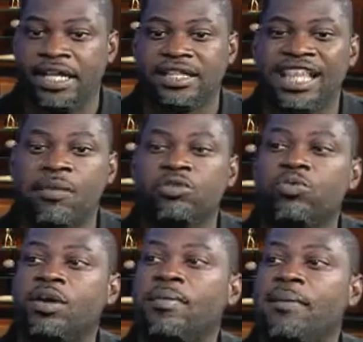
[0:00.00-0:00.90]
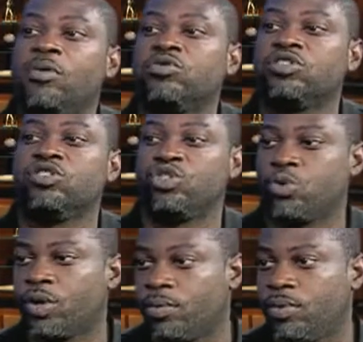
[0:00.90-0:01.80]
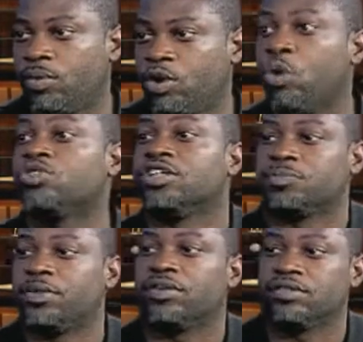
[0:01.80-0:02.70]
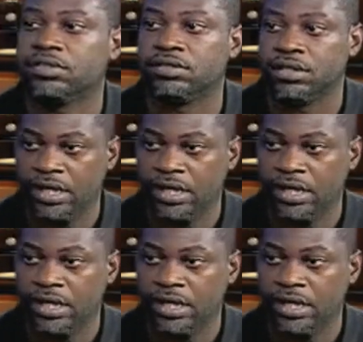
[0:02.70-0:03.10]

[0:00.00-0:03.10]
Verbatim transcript: that was one of my most enjoyable coaching experiences